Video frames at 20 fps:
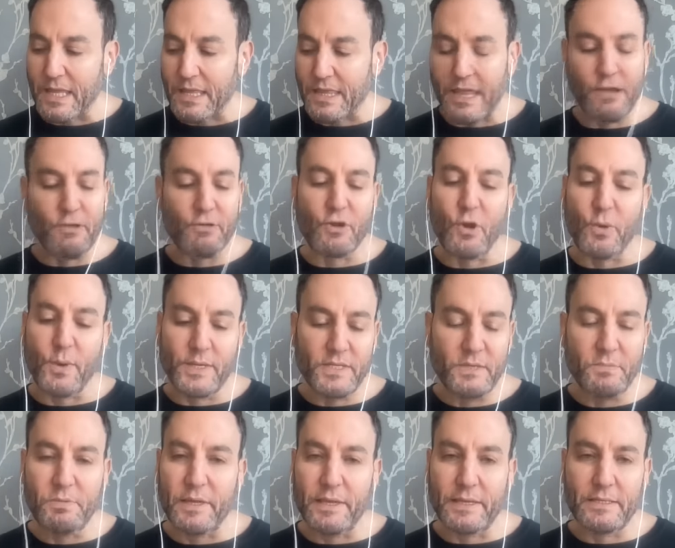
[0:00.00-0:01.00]
they are going
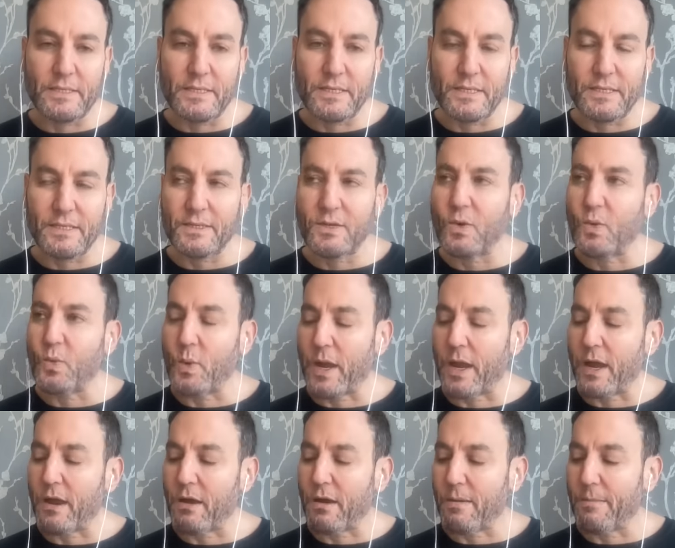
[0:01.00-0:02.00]
to places
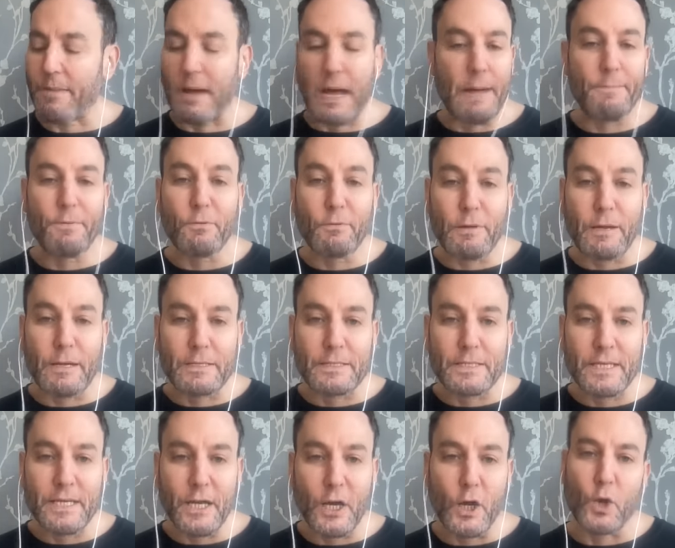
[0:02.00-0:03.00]
where
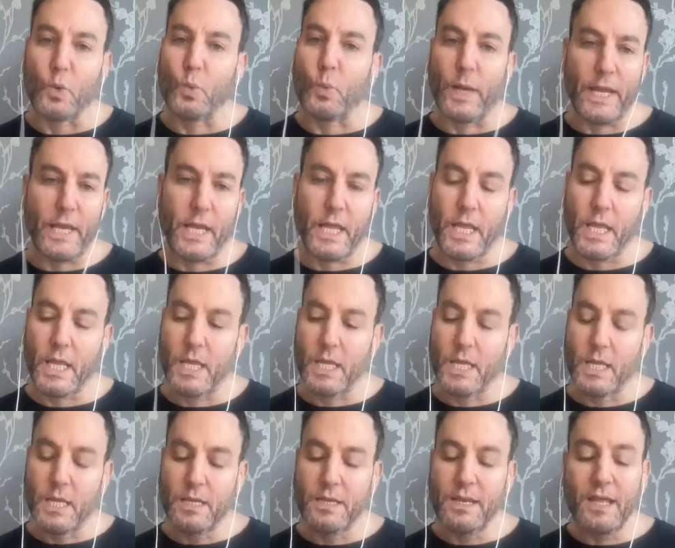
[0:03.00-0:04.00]
paparazzi are waiting
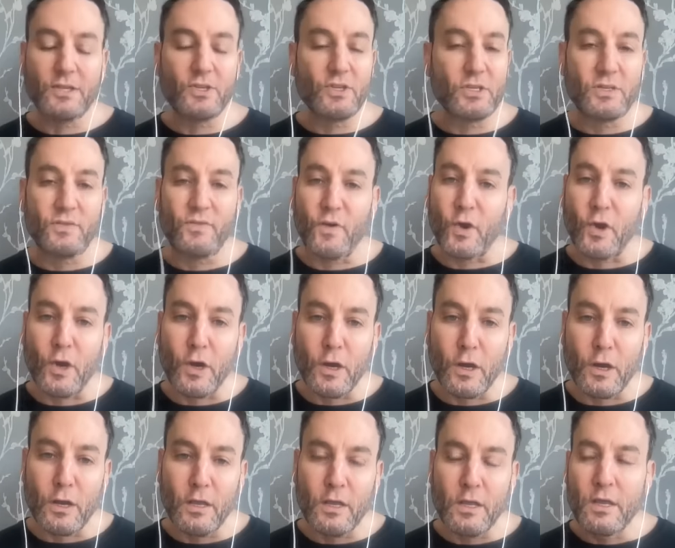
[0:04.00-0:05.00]
not just for
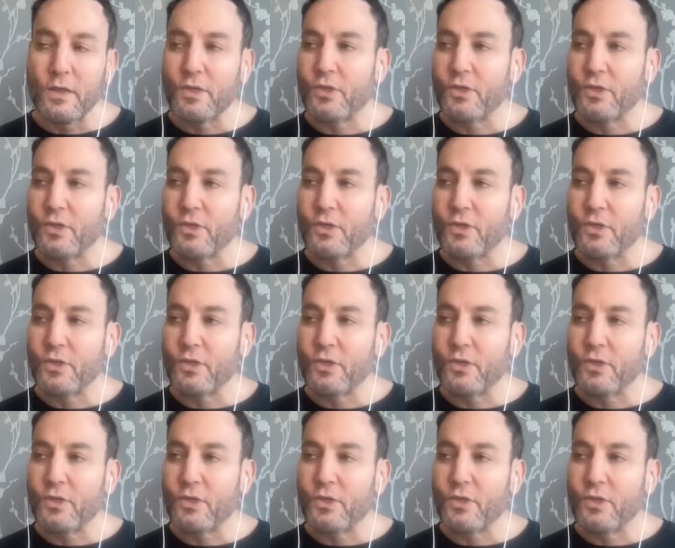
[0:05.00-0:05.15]
her.